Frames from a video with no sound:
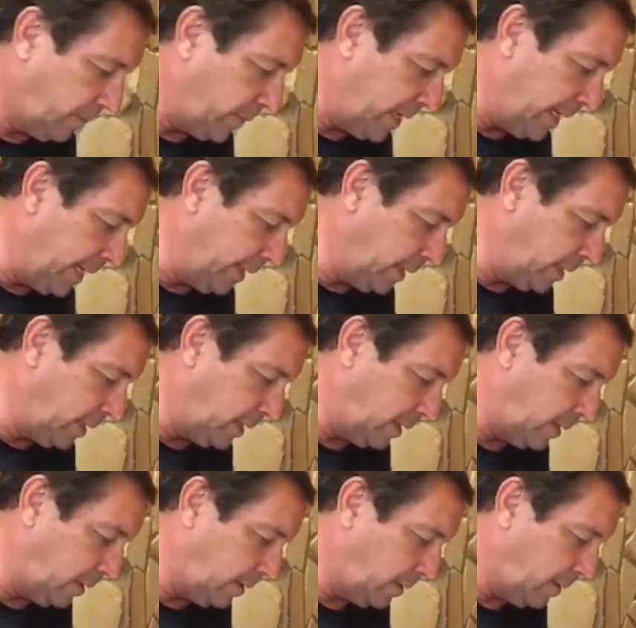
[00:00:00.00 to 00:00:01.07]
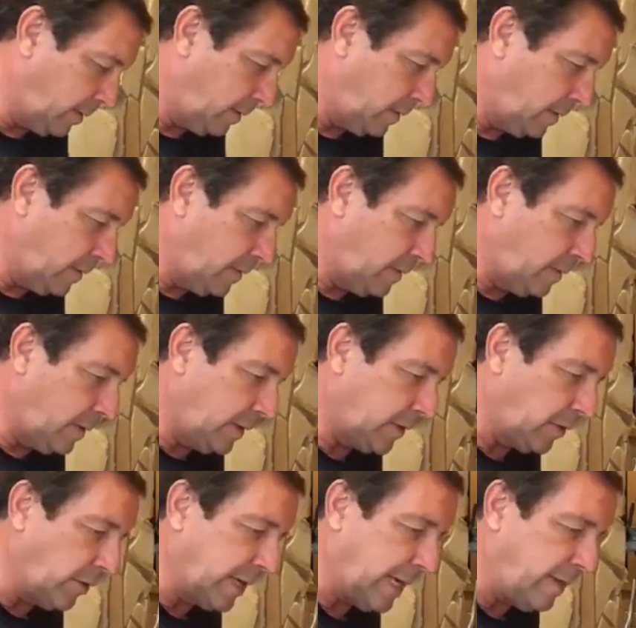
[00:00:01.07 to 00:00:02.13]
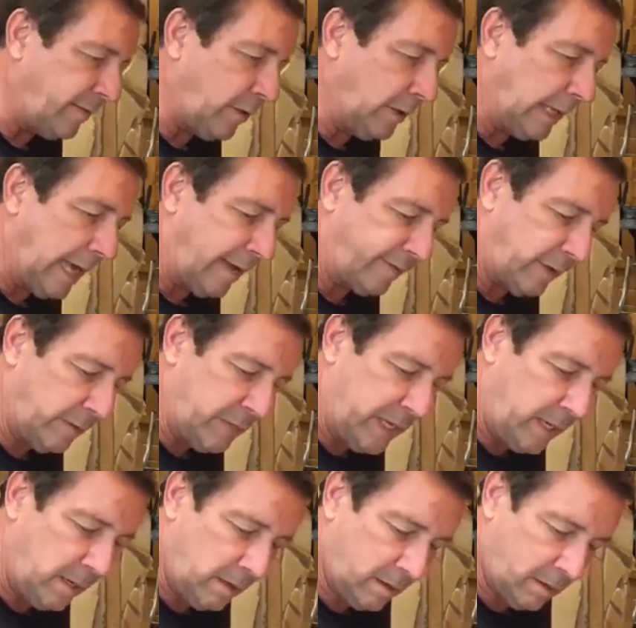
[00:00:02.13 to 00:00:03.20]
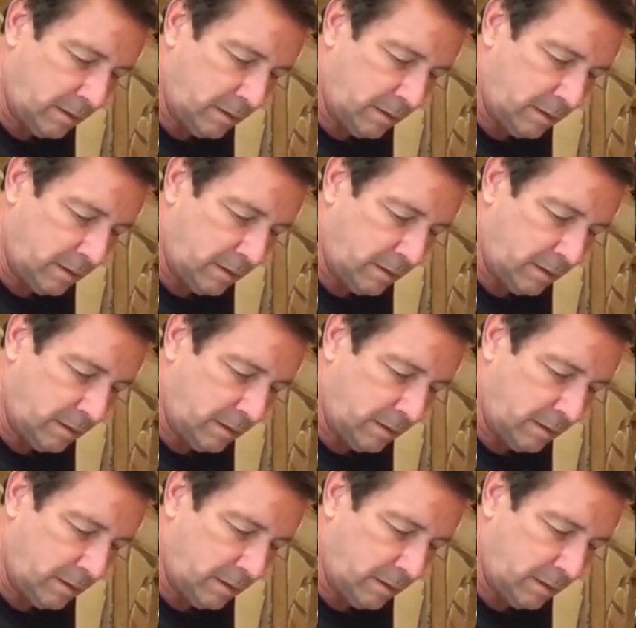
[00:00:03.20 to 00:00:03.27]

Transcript: but it's okay if you laugh at me.